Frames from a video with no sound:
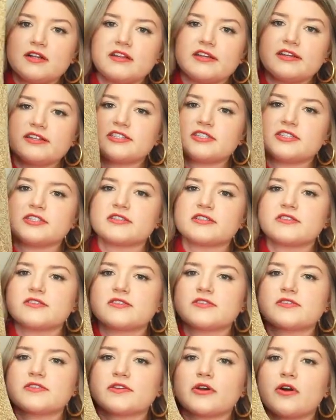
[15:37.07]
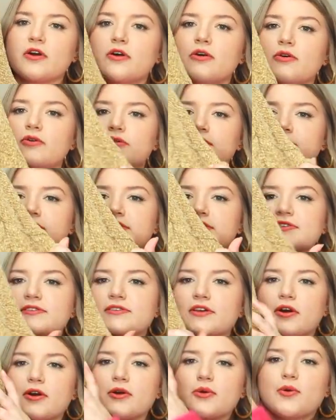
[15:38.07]
It's just so,
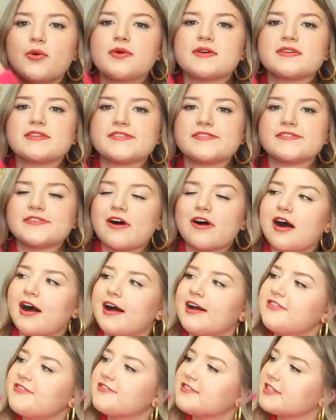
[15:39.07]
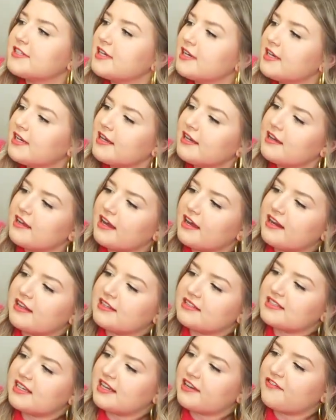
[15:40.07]
so soft. And
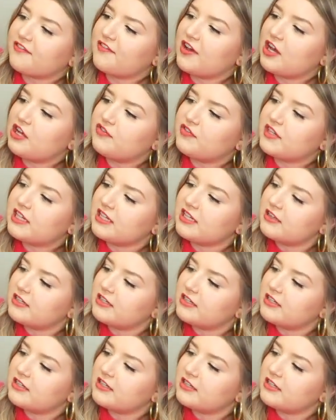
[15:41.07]
it's like velvety